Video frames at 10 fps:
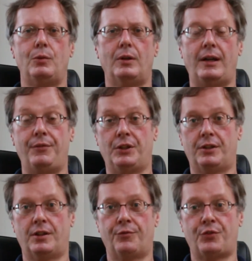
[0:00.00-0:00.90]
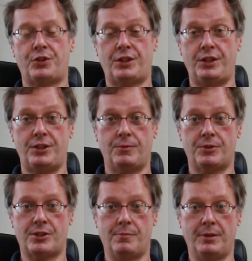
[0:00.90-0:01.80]
having a conversation with
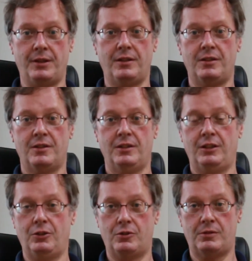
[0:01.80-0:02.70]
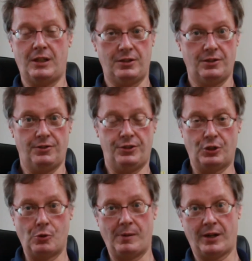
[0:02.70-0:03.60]
somebody, you take turns, you
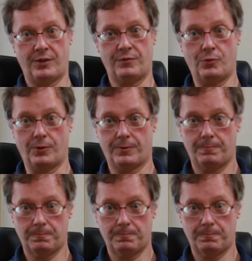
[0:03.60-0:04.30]
go back and forth.